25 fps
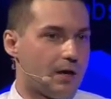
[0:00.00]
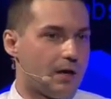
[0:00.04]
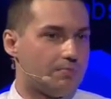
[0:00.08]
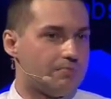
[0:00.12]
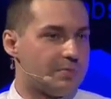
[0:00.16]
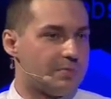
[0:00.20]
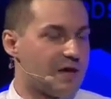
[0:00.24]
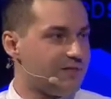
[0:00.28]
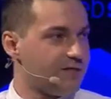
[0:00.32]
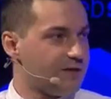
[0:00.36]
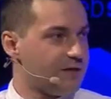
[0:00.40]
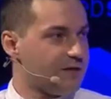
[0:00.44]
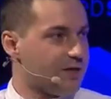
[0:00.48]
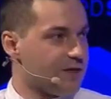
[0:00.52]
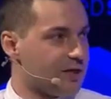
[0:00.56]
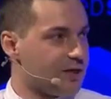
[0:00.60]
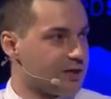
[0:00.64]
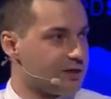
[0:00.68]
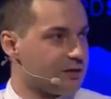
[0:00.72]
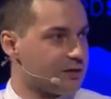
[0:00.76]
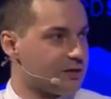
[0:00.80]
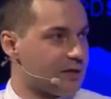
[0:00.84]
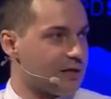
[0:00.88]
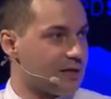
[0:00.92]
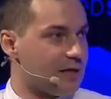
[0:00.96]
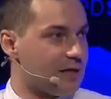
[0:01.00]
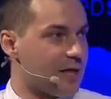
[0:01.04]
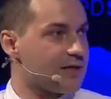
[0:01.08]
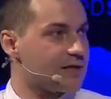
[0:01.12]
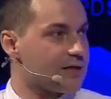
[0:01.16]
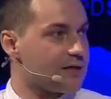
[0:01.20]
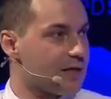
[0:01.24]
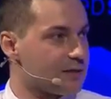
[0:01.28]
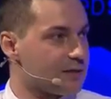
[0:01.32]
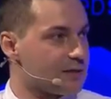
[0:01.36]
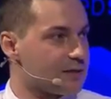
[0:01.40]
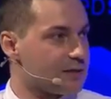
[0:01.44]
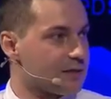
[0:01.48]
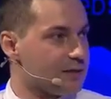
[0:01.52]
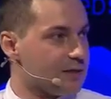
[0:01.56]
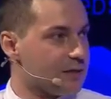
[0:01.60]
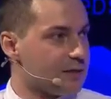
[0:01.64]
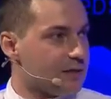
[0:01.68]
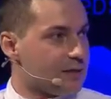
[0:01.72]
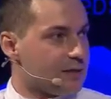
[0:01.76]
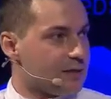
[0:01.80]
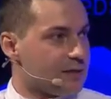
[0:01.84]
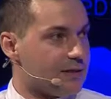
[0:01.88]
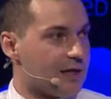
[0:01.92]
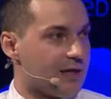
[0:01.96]
navigation and ADAS
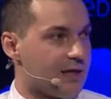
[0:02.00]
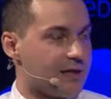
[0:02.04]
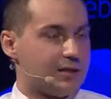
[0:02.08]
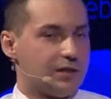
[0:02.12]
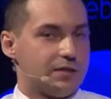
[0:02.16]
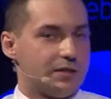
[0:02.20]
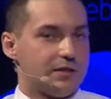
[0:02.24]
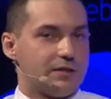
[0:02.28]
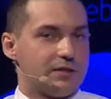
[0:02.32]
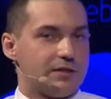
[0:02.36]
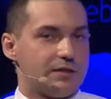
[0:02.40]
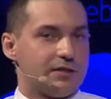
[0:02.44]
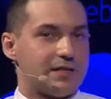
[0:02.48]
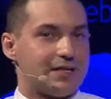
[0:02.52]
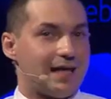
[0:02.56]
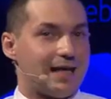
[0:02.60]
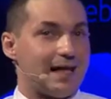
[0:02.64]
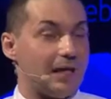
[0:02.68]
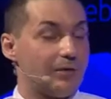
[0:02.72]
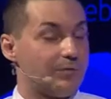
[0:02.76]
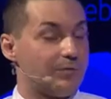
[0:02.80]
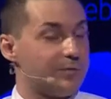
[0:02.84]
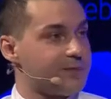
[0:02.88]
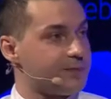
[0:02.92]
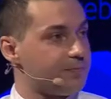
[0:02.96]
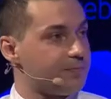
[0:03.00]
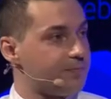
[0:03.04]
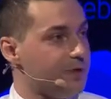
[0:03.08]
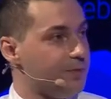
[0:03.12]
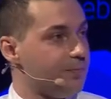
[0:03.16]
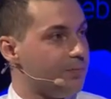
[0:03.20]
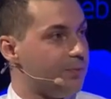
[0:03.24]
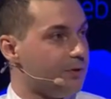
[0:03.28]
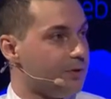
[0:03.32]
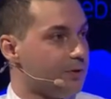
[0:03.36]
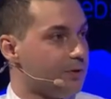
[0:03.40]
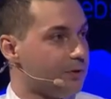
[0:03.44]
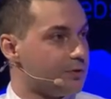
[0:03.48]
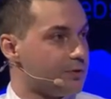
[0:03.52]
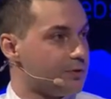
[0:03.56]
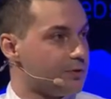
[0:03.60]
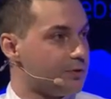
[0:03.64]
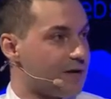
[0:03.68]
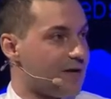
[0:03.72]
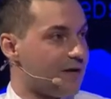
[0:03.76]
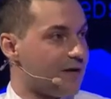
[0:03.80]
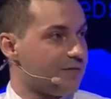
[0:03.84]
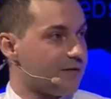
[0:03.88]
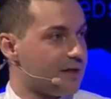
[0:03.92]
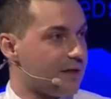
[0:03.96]
that helps people to
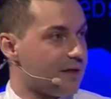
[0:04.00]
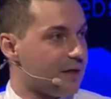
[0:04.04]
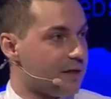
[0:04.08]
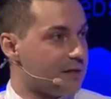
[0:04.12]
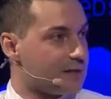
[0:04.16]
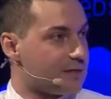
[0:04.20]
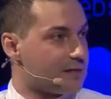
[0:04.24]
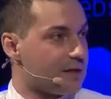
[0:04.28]
navigate,